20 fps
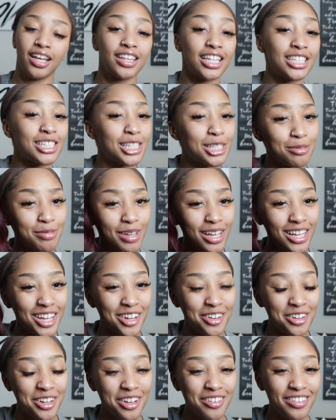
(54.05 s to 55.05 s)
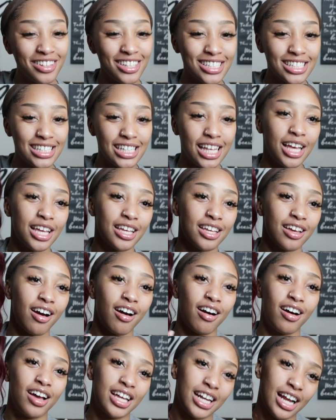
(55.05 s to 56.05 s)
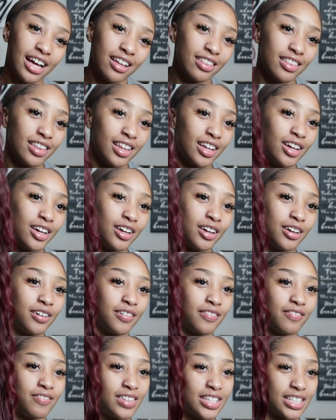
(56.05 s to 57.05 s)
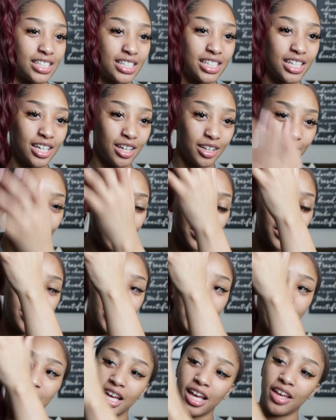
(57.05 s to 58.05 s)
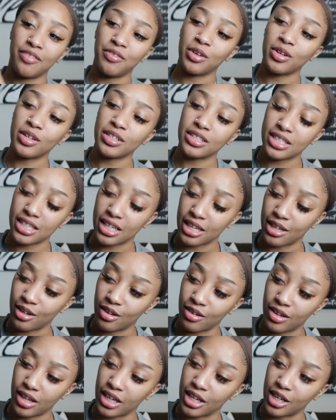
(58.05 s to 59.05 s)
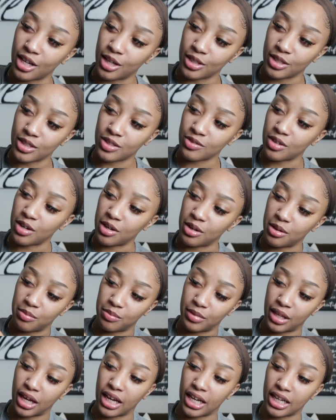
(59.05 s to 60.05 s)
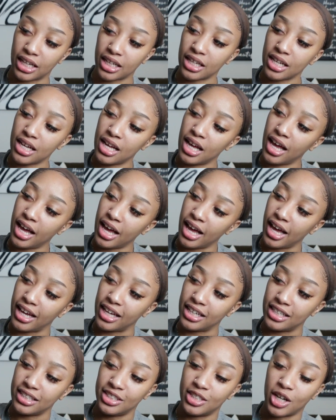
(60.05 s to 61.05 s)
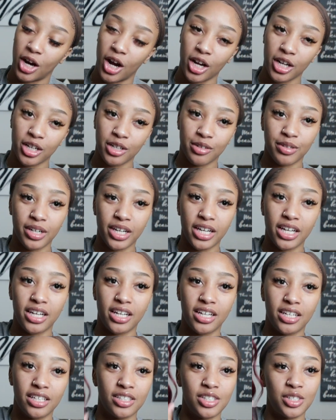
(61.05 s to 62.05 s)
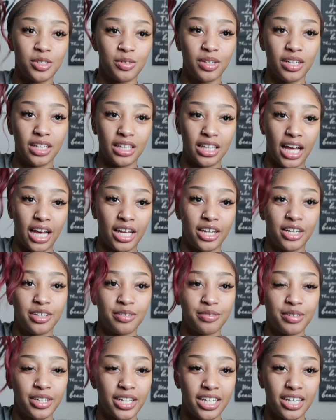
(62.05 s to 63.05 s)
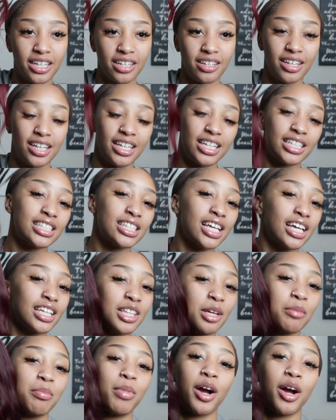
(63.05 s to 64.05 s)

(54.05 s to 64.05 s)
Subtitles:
This is what Coco looks like, y'all, and I love this color. If you can tell, it goes from like a dark red to a lighter red, and it's like the